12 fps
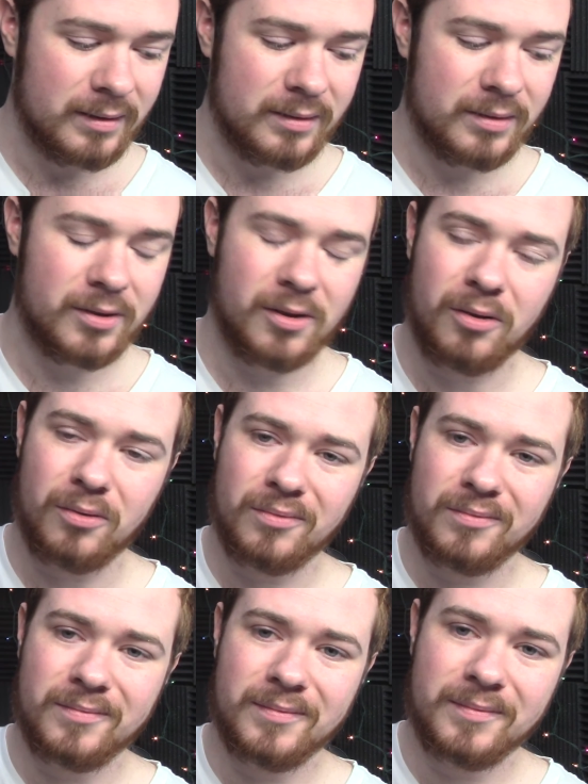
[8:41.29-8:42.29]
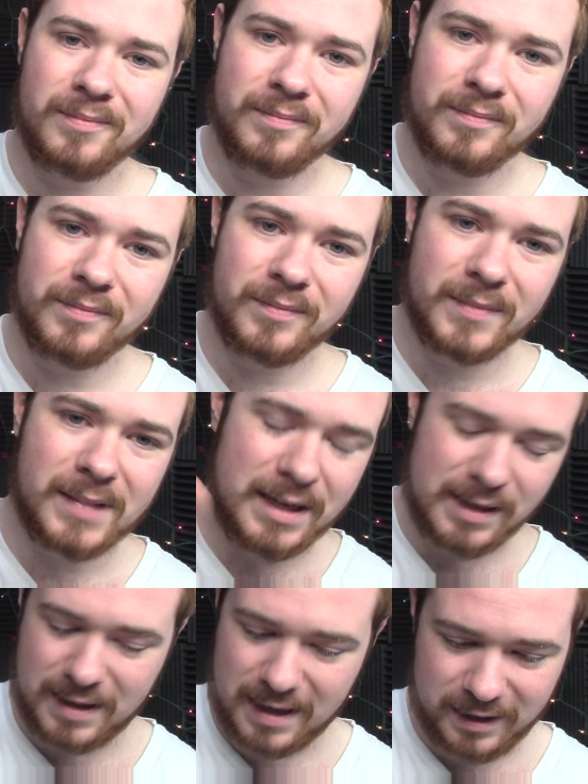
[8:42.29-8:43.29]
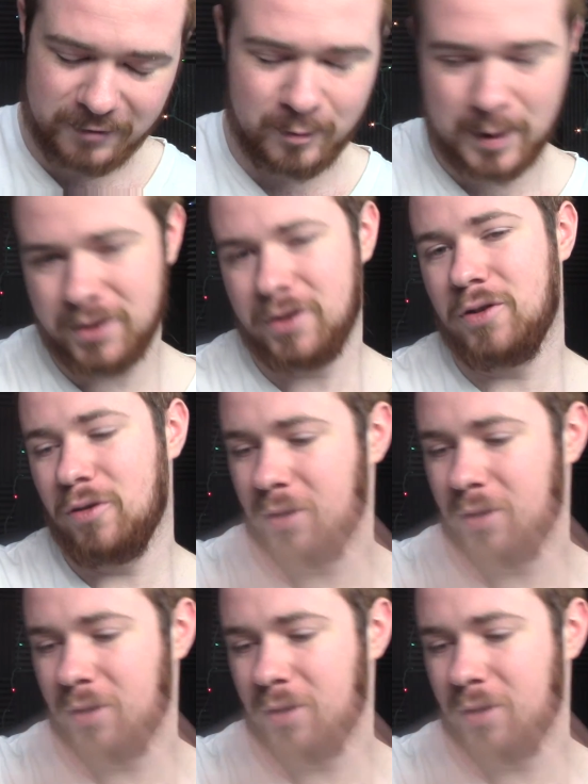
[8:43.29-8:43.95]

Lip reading: So take that information, do